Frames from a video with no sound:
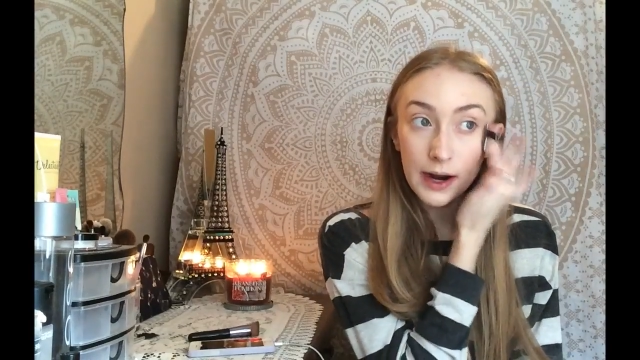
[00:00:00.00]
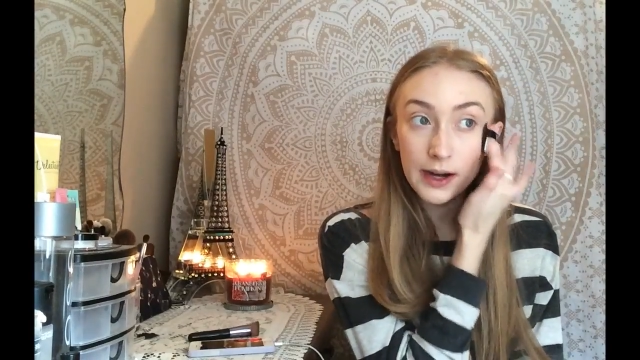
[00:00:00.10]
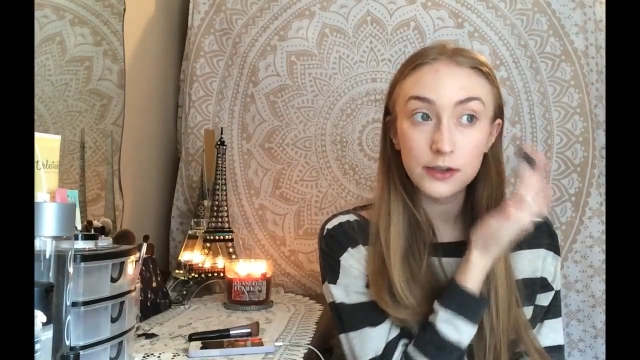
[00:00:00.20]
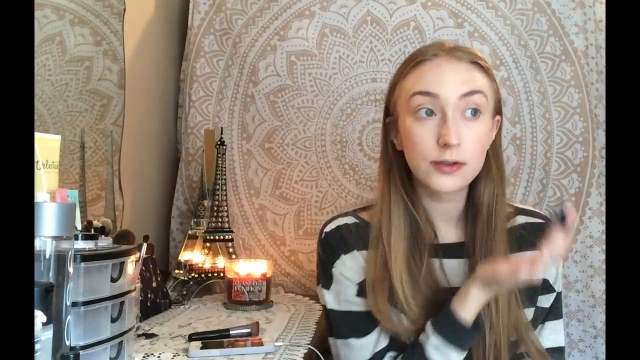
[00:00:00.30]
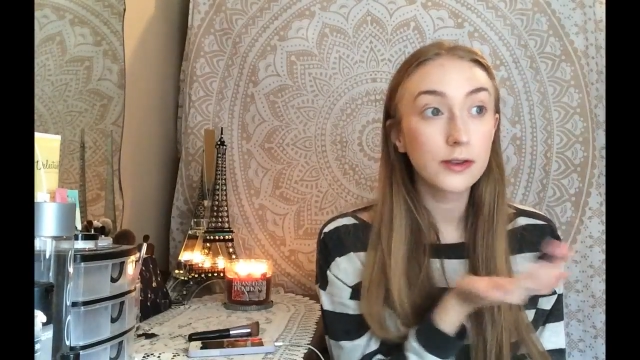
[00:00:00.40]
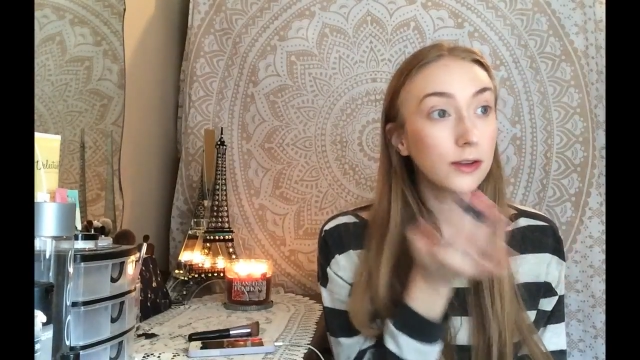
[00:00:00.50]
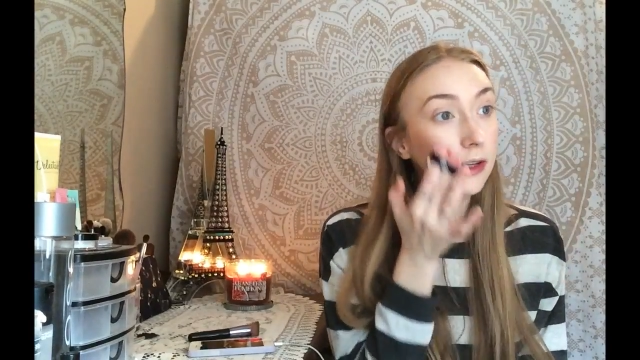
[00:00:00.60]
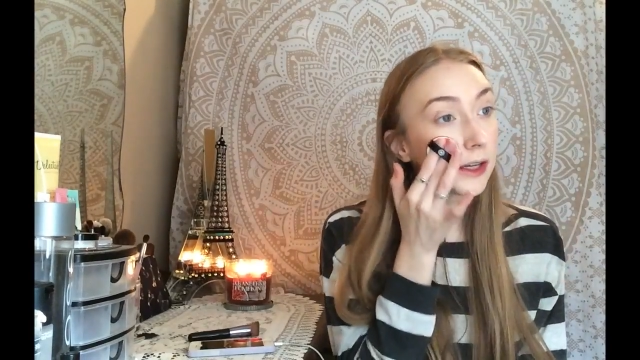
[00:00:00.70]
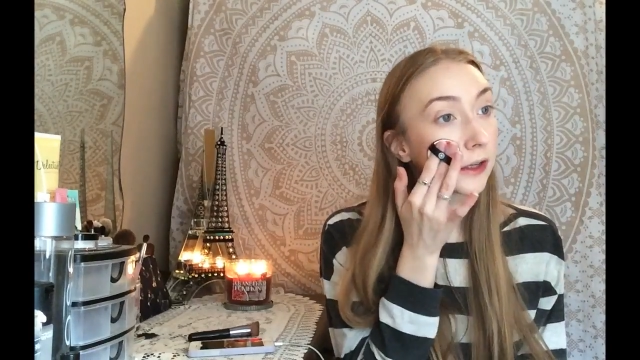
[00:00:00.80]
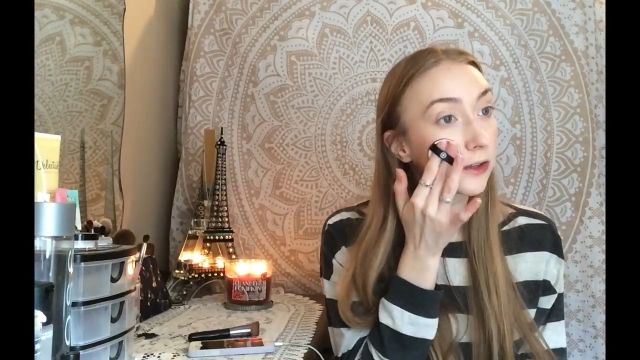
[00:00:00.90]
natural
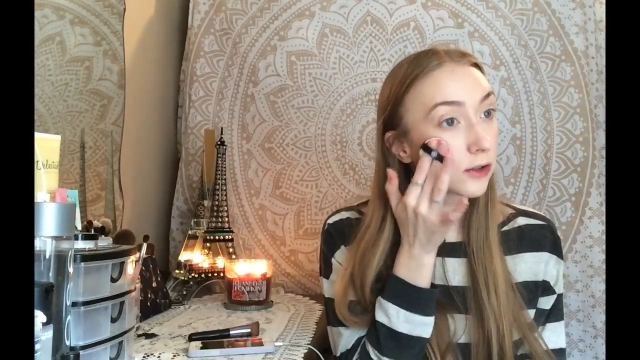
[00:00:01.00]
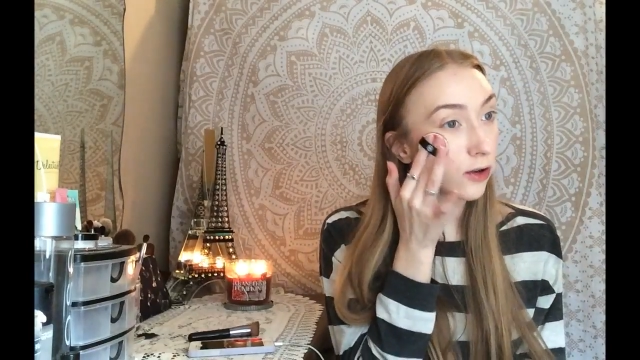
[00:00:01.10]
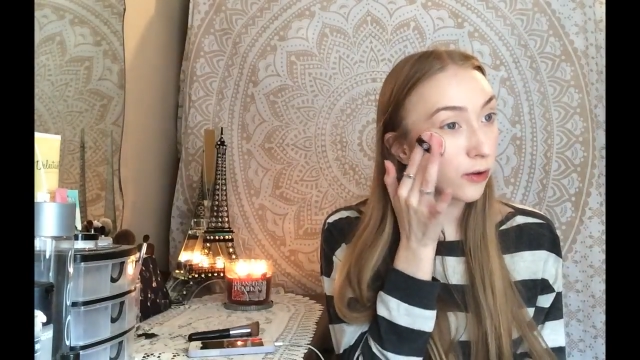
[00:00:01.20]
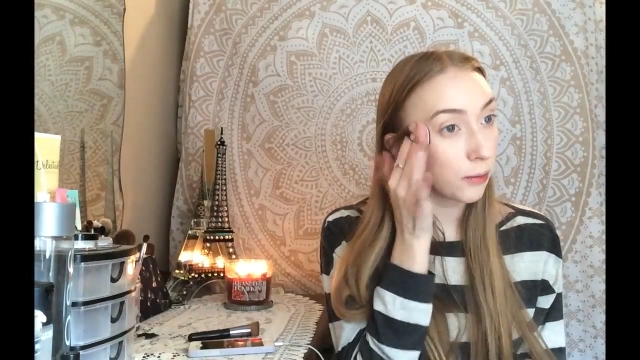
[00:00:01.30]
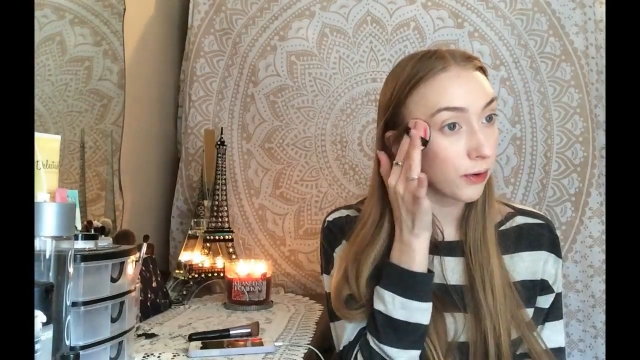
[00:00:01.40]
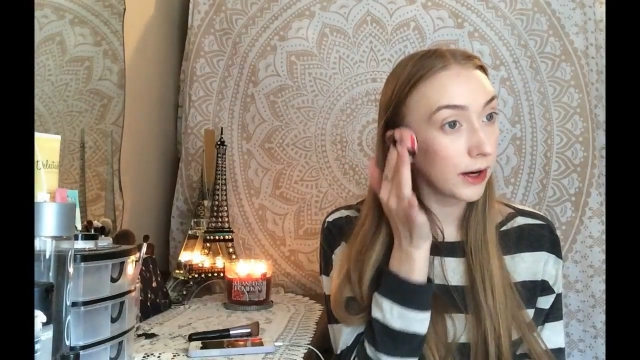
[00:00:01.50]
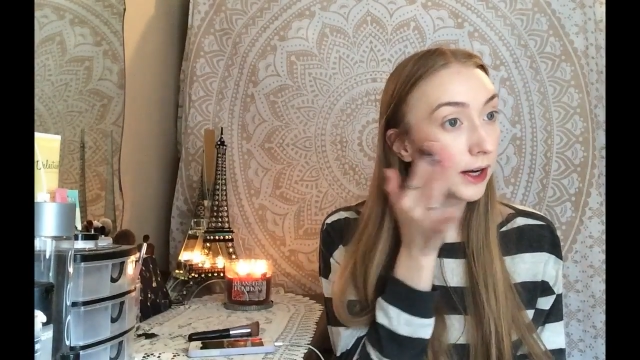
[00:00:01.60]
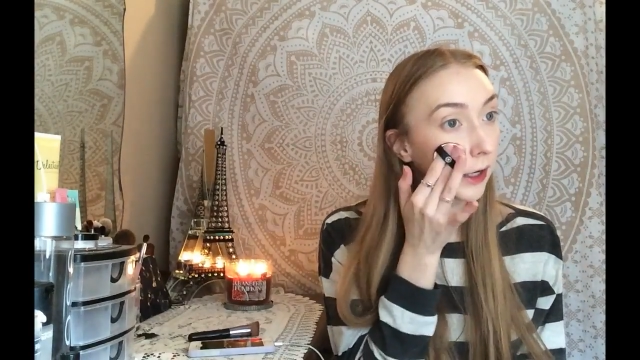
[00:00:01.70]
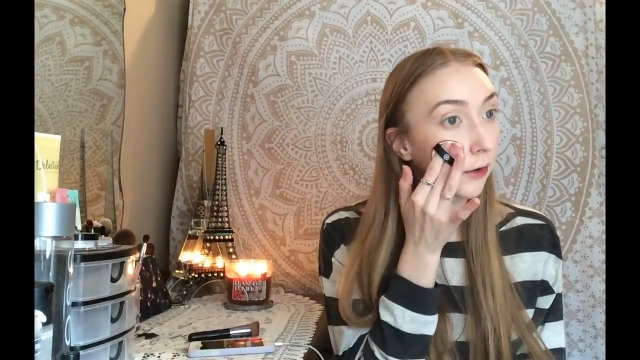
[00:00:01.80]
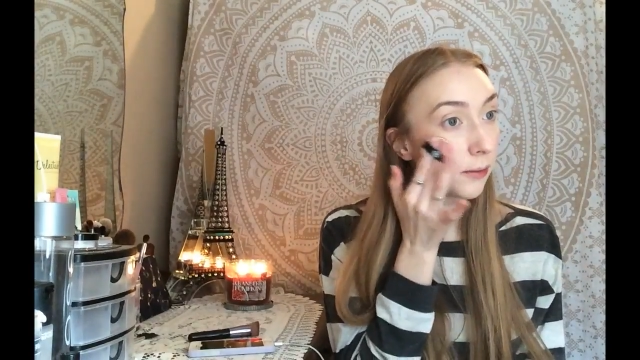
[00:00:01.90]
looking and so
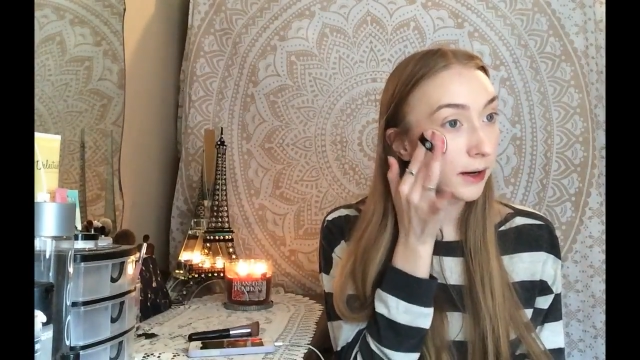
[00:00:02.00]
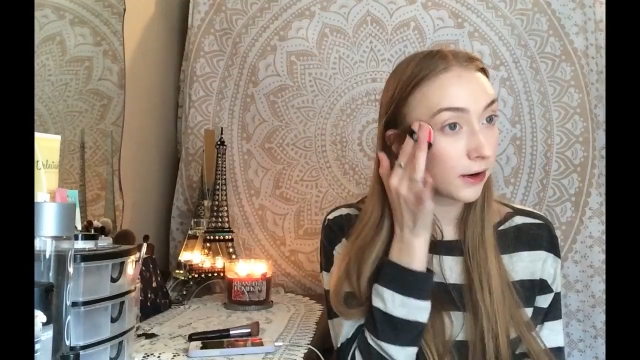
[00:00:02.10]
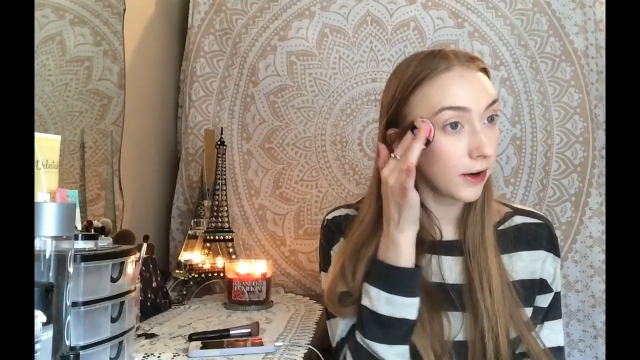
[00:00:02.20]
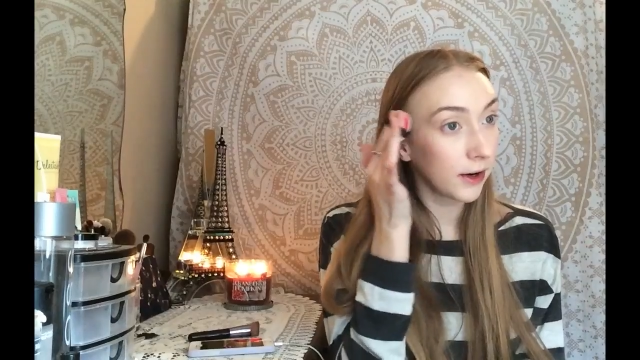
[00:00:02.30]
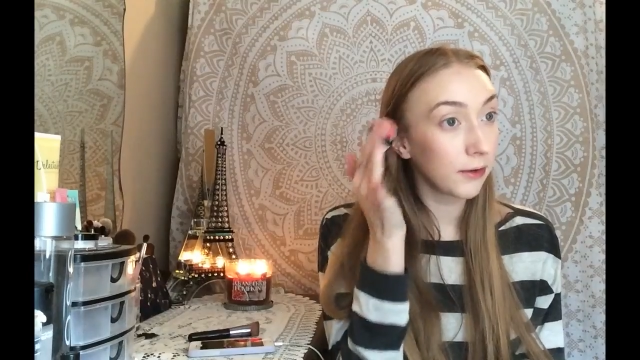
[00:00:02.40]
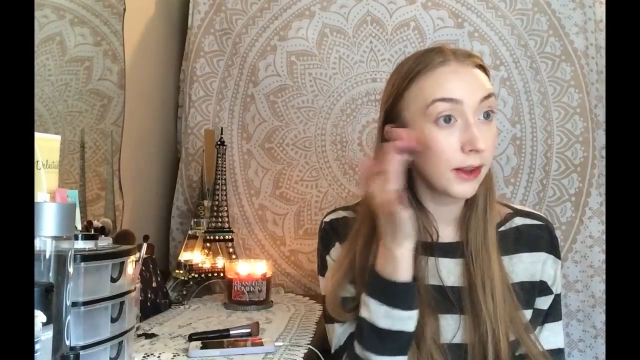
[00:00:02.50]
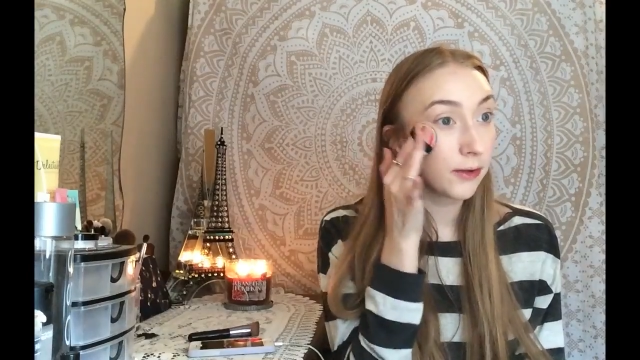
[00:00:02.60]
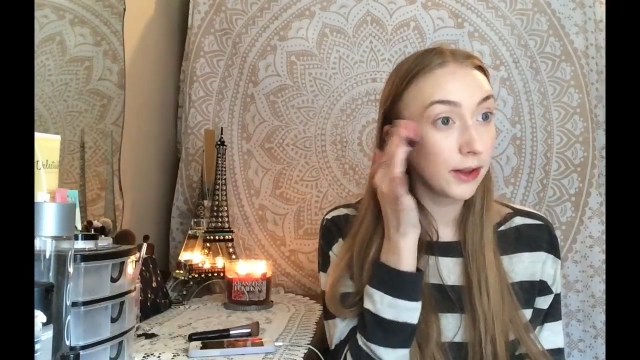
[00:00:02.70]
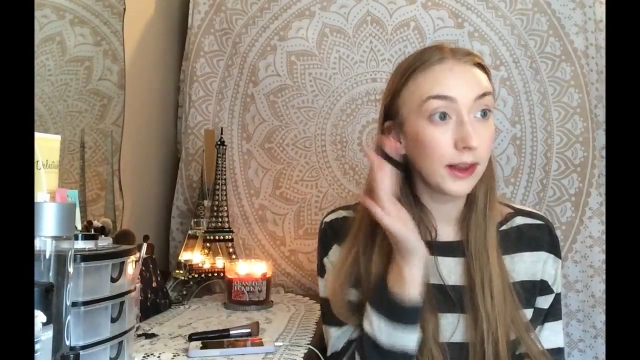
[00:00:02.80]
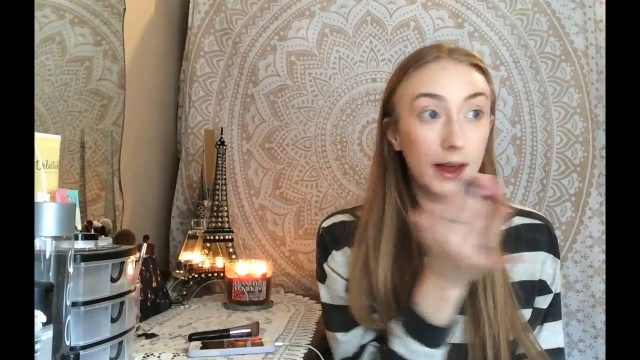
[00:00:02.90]
pretty. Oh my god, I
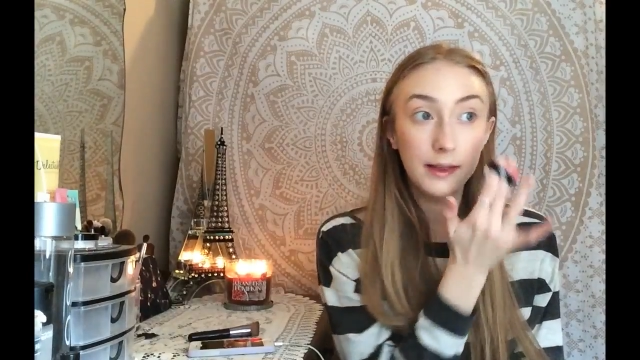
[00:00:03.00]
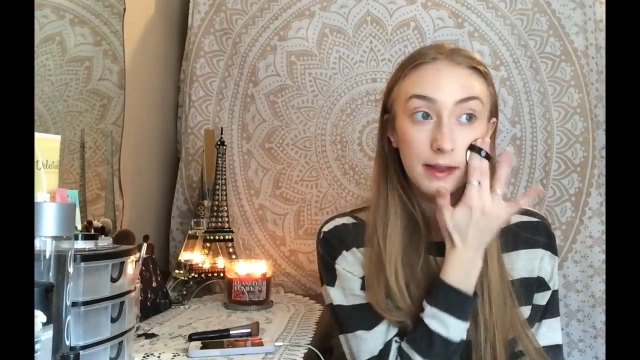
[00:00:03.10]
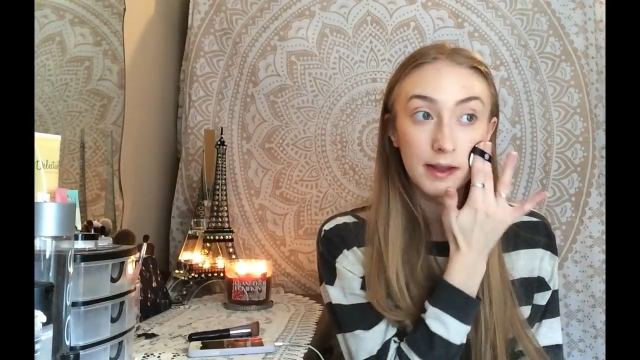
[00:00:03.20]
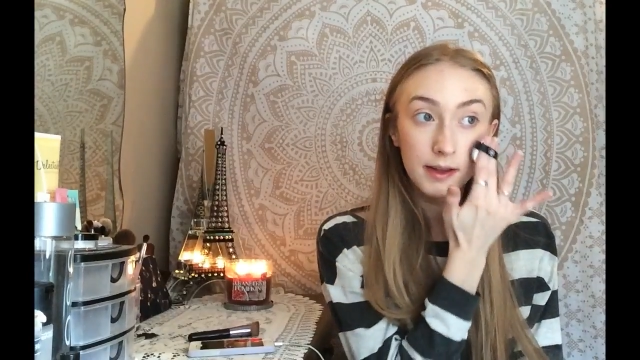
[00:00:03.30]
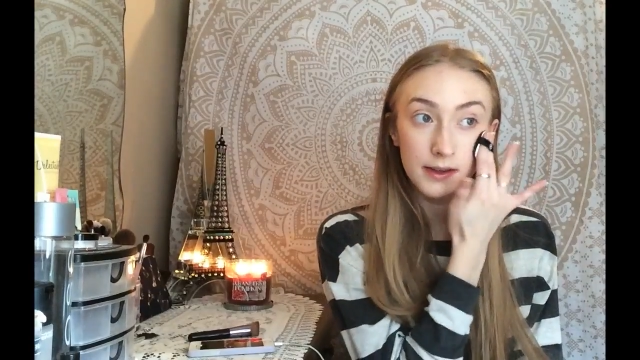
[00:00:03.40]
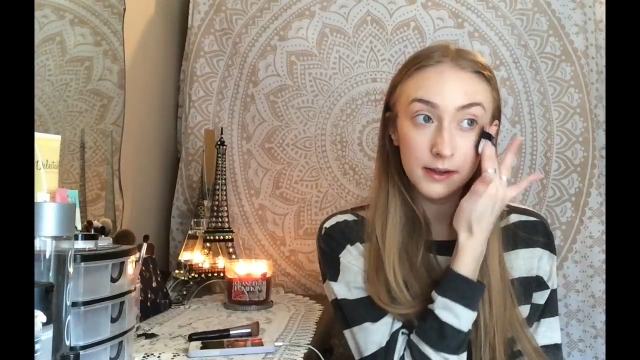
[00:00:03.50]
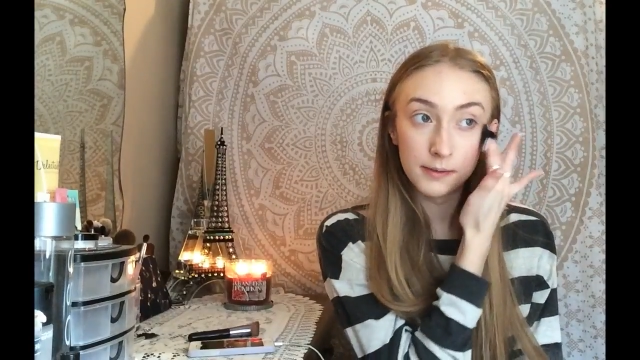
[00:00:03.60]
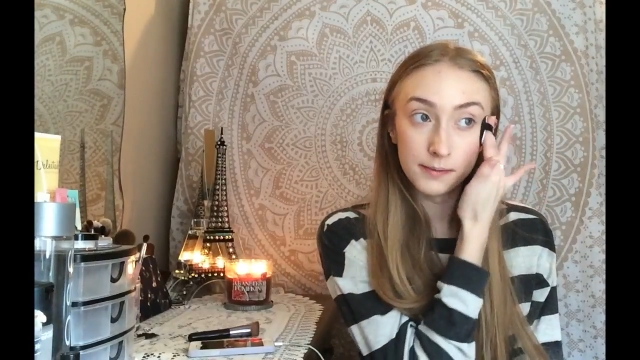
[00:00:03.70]
really, really like this.